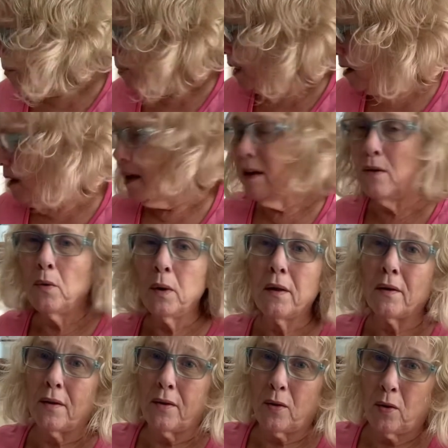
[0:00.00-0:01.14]
Now, I ordered
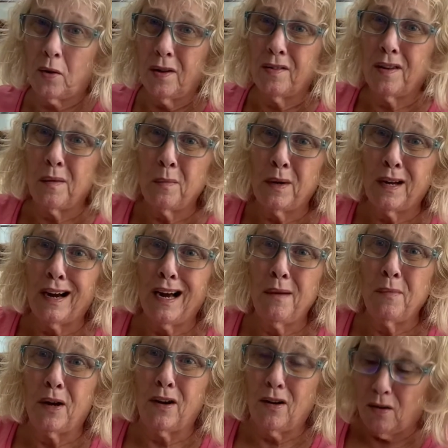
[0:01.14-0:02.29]
this some time
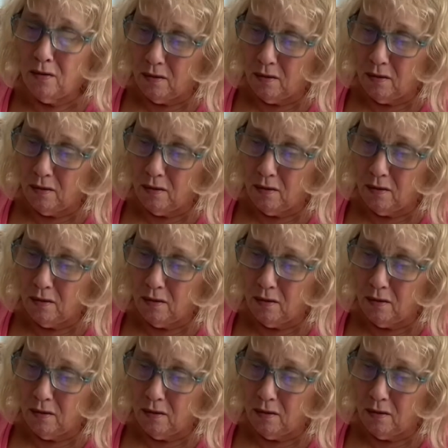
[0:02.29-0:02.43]
ago